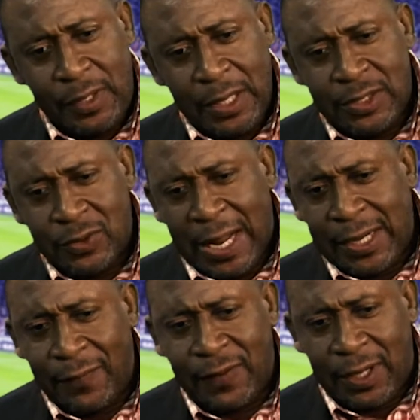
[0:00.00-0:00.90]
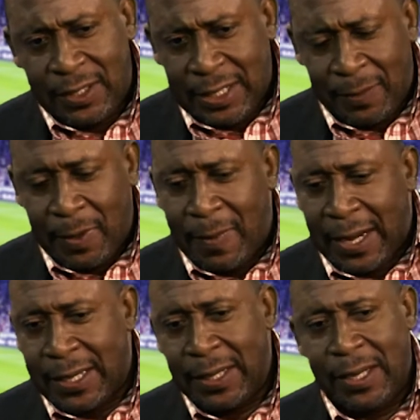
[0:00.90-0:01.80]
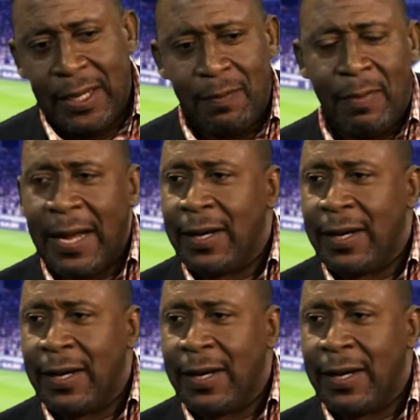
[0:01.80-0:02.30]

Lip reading: so that left an indelible mark in my